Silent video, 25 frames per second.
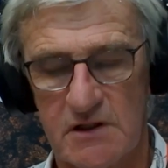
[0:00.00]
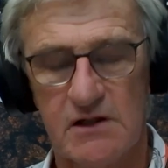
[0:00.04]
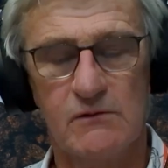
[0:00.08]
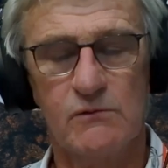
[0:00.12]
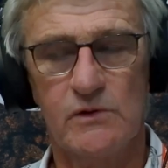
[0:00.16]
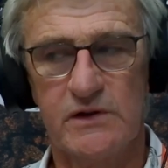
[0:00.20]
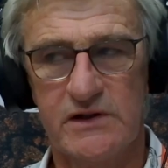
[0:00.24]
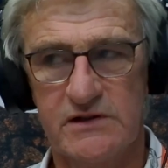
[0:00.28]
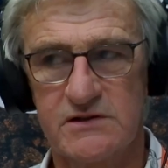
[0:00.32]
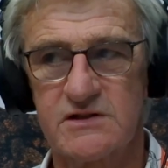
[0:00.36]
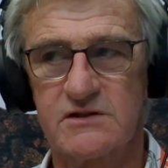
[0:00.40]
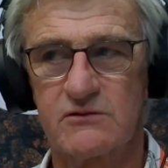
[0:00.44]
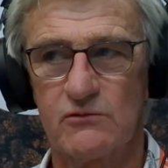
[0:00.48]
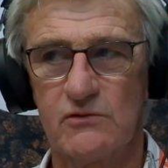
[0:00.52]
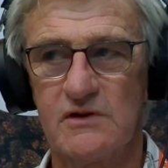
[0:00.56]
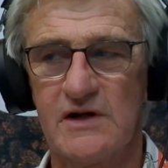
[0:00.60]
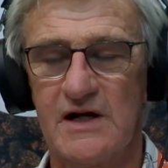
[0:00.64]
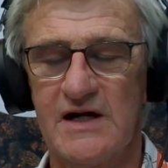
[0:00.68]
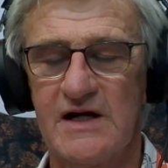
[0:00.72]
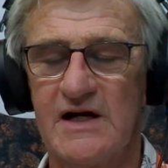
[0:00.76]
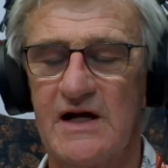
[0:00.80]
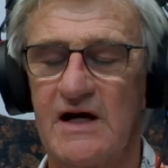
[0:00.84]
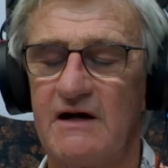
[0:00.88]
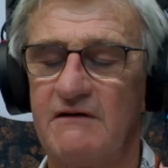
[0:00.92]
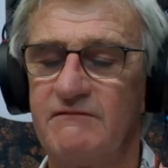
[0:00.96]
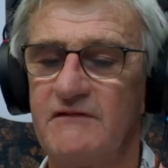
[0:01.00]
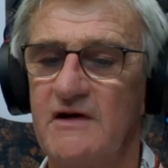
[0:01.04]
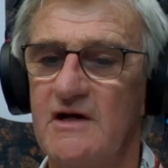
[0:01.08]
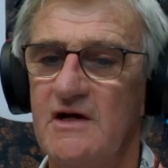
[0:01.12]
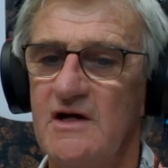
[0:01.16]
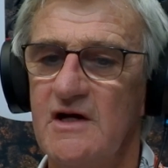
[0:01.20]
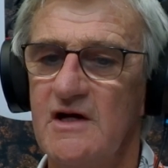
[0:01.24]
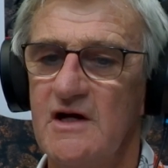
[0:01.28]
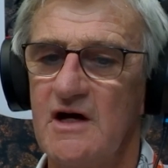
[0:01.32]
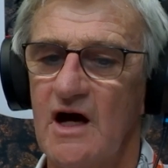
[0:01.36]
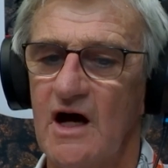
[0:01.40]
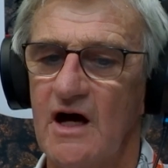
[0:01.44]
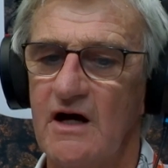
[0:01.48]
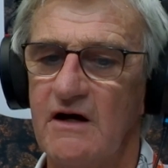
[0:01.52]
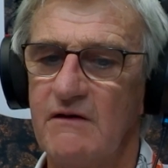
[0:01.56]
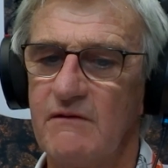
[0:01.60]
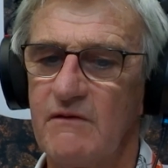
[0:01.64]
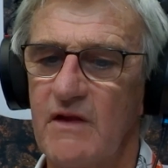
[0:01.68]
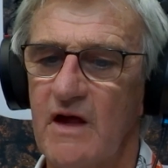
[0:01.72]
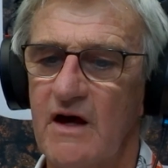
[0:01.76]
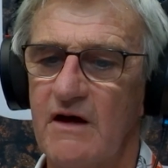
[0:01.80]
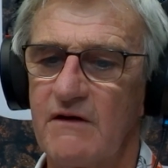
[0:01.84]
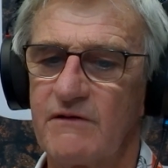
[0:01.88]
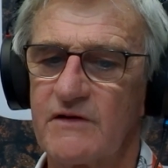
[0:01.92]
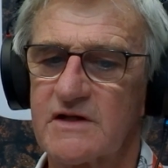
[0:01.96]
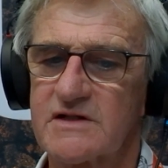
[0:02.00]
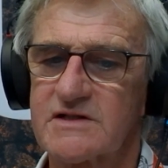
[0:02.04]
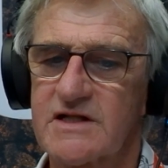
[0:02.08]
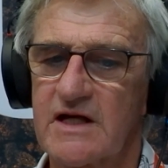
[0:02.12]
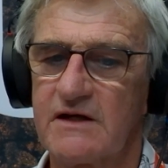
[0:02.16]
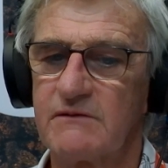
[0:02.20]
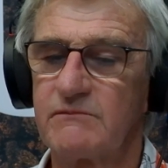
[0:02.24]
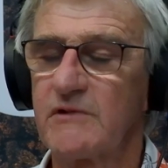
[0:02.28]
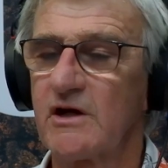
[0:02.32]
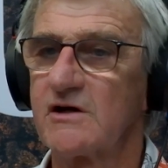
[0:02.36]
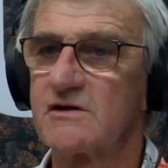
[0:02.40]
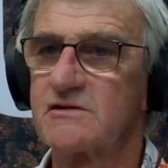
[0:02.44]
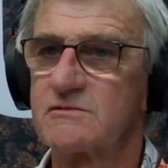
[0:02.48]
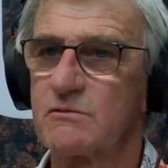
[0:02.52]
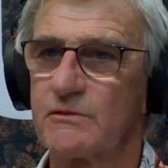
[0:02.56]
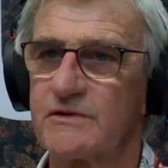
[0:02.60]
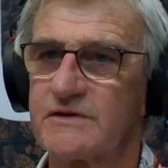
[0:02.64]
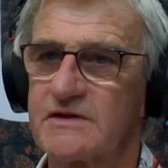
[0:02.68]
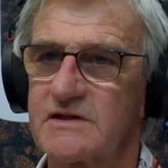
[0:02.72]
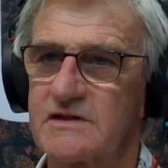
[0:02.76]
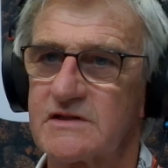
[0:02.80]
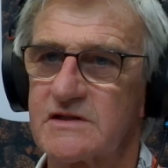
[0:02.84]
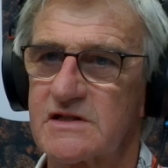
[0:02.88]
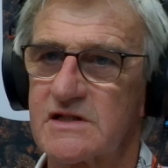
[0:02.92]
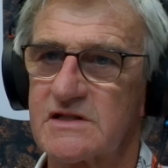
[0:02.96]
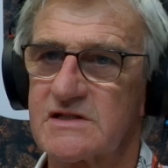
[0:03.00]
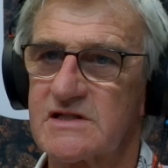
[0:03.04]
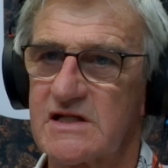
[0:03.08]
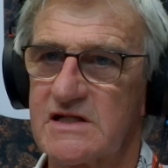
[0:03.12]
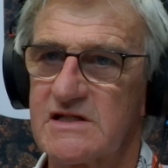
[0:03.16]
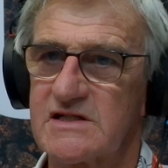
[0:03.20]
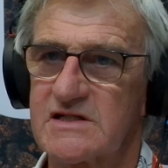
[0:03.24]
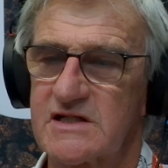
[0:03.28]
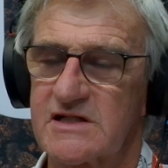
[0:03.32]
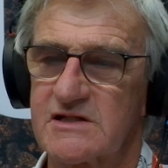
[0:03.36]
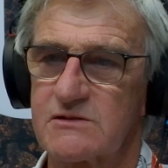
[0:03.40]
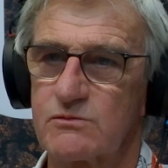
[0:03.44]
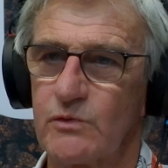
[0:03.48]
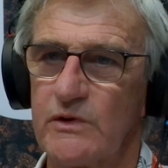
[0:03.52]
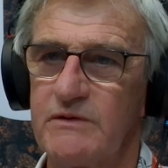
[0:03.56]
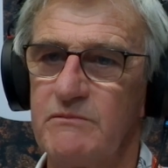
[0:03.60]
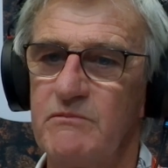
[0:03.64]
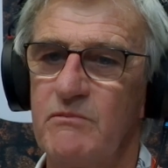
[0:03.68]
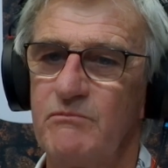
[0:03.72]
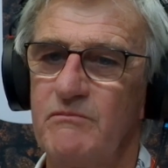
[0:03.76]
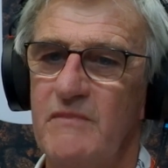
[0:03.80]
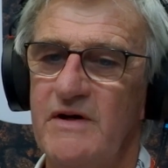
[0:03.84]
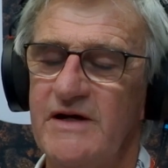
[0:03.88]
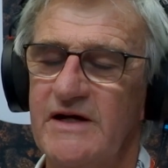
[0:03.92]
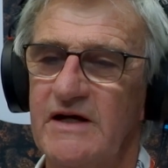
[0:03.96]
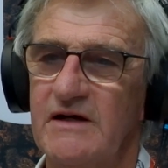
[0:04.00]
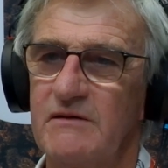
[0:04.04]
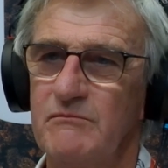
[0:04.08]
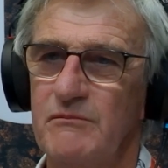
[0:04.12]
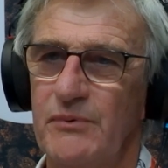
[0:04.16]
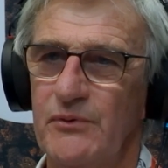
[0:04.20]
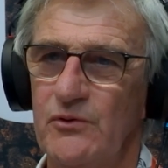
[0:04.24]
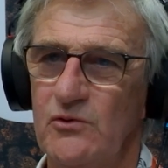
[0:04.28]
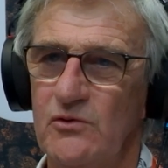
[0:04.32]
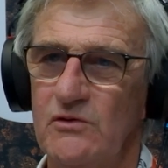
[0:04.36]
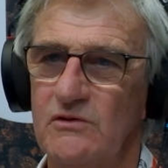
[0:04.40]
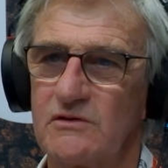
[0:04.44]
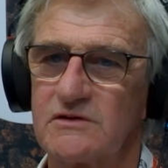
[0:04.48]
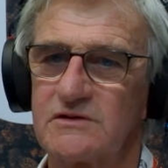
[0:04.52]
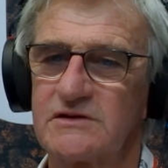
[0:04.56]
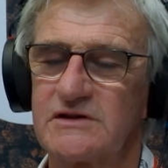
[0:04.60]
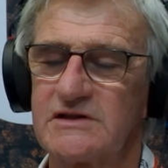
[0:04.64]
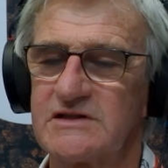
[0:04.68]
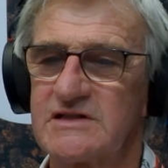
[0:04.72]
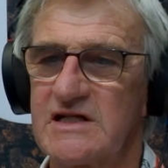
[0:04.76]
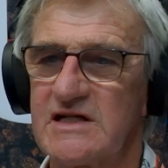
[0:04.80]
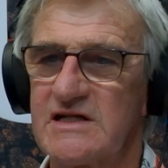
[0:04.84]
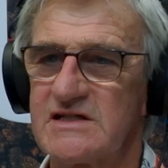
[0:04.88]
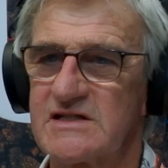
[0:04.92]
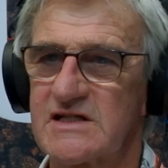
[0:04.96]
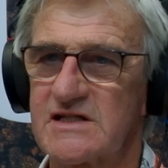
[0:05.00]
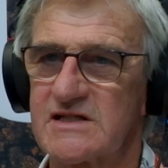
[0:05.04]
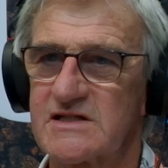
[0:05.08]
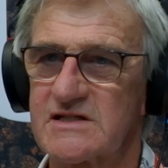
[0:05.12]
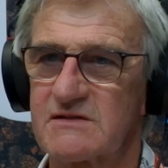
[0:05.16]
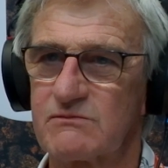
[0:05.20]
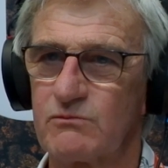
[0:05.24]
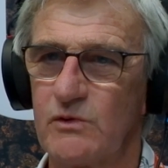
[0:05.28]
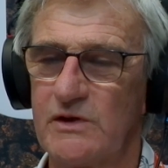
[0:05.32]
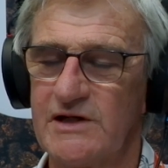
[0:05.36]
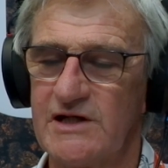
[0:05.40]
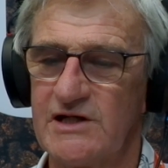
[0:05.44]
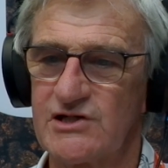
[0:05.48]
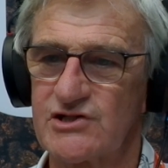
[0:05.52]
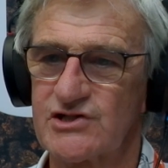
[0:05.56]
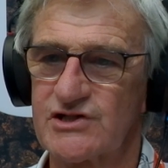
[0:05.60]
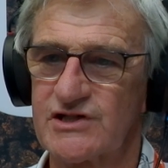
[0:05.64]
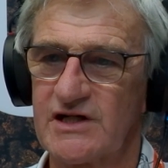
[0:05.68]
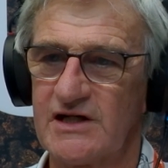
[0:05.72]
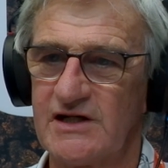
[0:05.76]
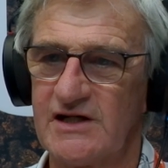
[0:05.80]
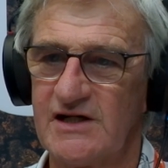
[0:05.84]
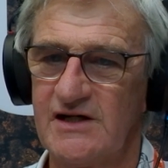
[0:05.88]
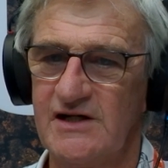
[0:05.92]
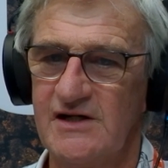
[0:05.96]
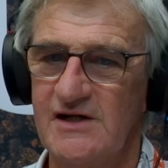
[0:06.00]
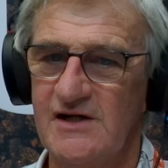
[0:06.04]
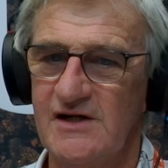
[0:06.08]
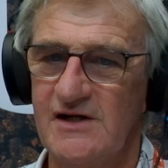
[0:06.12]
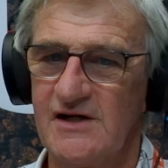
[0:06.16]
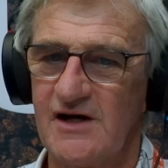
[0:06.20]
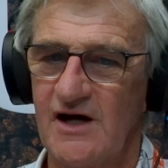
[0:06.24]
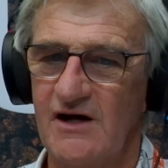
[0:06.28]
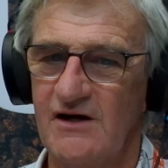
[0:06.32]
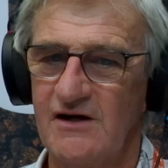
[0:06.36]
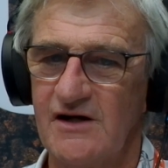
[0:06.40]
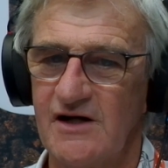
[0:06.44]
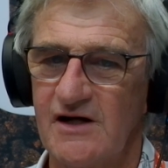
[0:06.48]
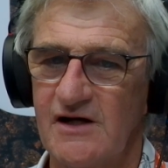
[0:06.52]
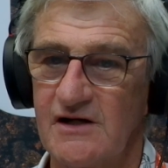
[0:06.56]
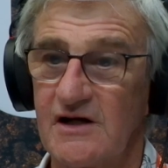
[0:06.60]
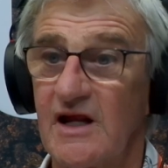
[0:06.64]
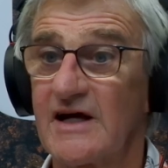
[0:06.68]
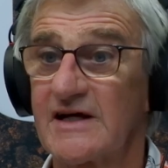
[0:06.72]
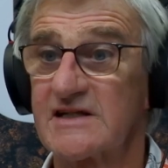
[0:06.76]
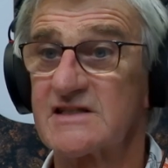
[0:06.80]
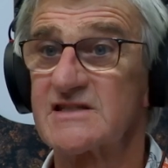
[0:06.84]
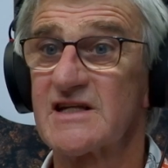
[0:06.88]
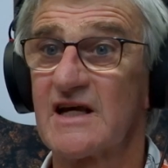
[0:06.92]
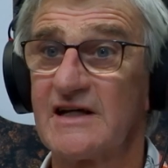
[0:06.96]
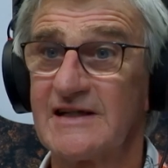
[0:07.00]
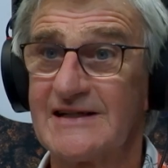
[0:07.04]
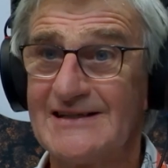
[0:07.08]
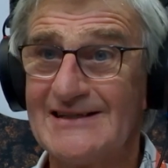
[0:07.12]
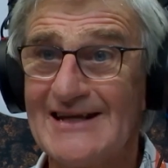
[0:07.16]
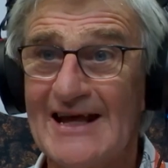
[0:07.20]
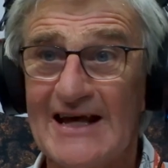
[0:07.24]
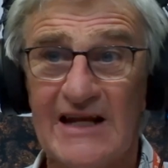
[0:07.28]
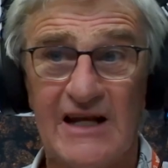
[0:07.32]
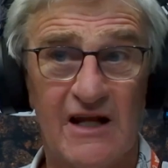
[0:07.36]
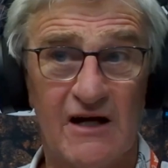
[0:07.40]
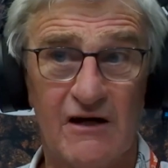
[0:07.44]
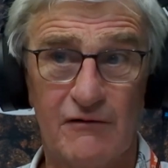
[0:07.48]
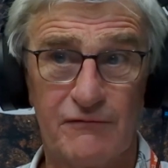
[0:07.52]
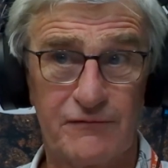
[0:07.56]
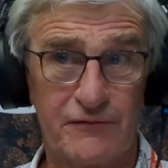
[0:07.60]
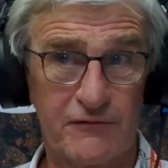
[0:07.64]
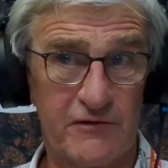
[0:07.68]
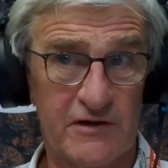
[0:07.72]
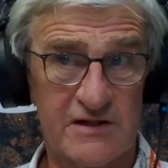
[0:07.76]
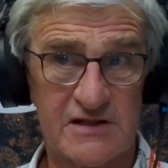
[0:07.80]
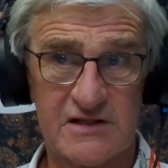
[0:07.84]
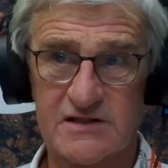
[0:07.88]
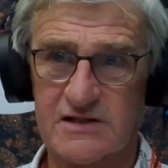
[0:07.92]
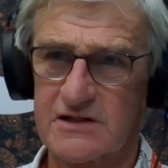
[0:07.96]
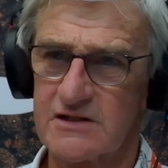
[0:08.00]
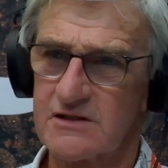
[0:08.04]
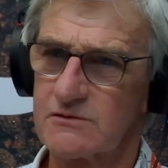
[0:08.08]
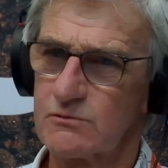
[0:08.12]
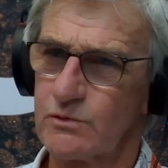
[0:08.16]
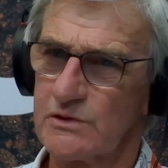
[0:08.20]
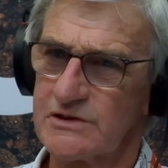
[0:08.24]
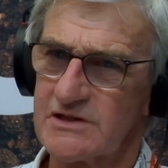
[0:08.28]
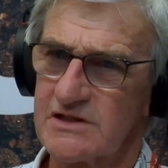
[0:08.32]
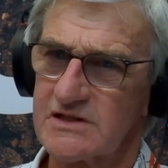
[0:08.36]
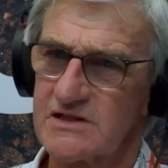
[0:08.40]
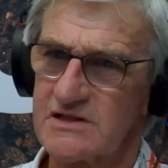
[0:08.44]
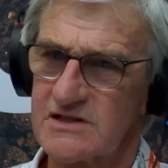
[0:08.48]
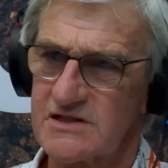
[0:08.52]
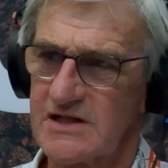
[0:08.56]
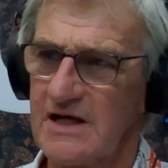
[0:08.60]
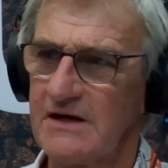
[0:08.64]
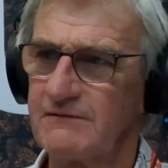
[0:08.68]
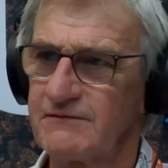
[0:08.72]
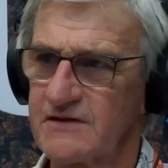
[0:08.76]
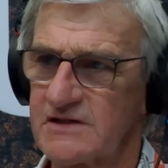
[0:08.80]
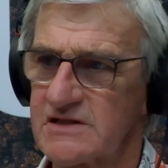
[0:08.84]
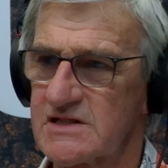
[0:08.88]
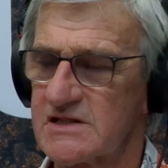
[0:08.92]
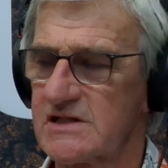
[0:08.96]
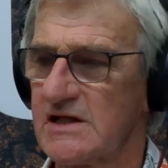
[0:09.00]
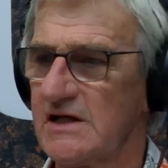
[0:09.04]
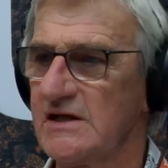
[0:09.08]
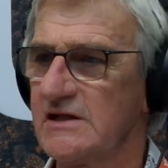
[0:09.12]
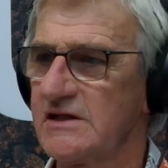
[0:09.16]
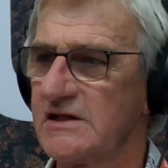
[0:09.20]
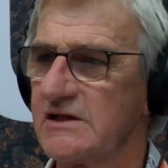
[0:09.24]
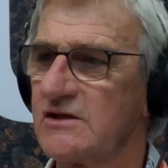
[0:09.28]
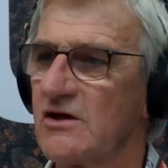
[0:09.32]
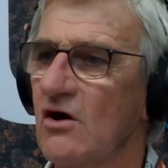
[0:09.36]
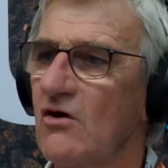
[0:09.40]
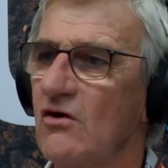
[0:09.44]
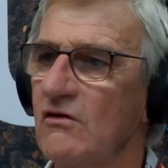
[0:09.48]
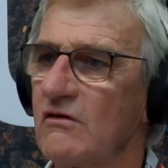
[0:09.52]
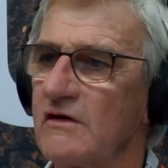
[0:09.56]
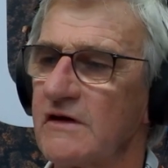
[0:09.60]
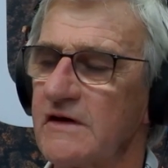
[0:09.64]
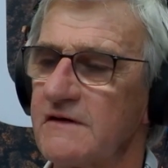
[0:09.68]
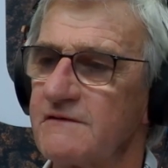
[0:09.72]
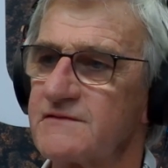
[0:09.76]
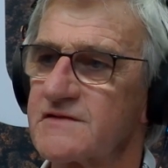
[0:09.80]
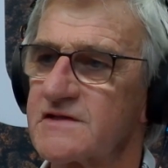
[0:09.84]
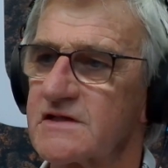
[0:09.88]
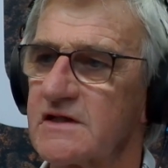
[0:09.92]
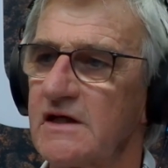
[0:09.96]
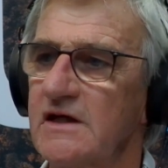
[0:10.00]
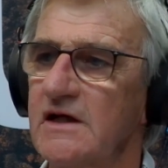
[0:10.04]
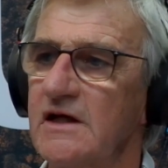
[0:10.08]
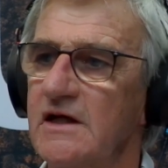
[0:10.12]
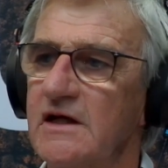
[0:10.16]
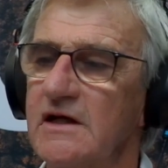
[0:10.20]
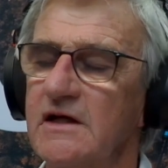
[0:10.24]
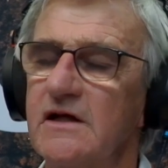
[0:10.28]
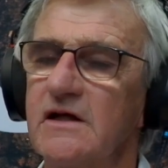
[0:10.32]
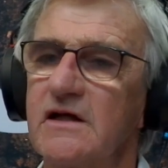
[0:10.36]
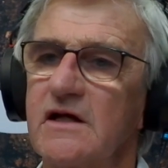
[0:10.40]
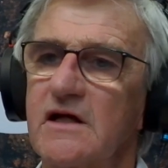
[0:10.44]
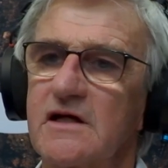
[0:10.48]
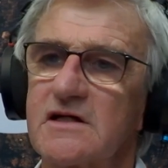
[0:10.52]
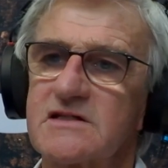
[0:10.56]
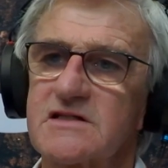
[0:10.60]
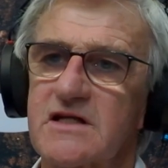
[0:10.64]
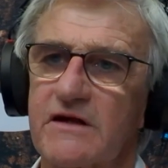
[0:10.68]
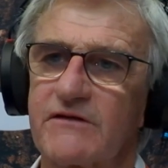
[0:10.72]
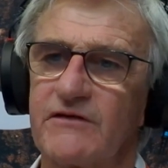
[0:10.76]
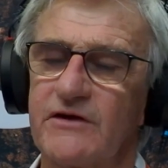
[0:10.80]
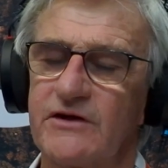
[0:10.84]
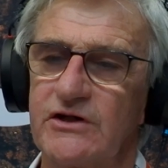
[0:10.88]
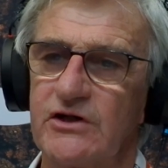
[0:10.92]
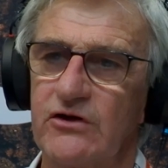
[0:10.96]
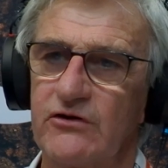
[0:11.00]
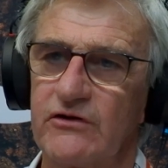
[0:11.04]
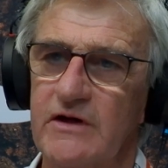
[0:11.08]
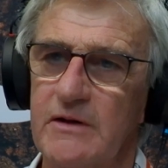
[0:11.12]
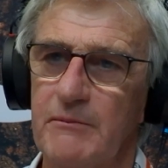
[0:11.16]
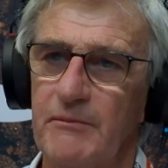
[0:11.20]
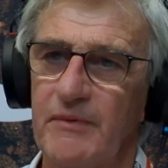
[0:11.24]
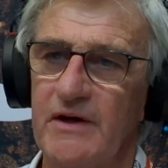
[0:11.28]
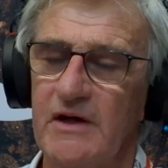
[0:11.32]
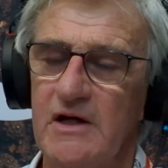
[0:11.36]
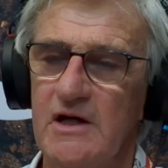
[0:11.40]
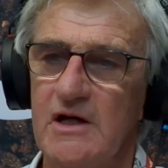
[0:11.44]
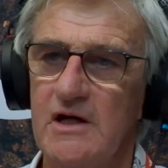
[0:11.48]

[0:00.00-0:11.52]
Yeah, we sure have. And the same goes with diseases. We may import diseases which, like Xylella, for instance, which has devastated olives in southern Europe.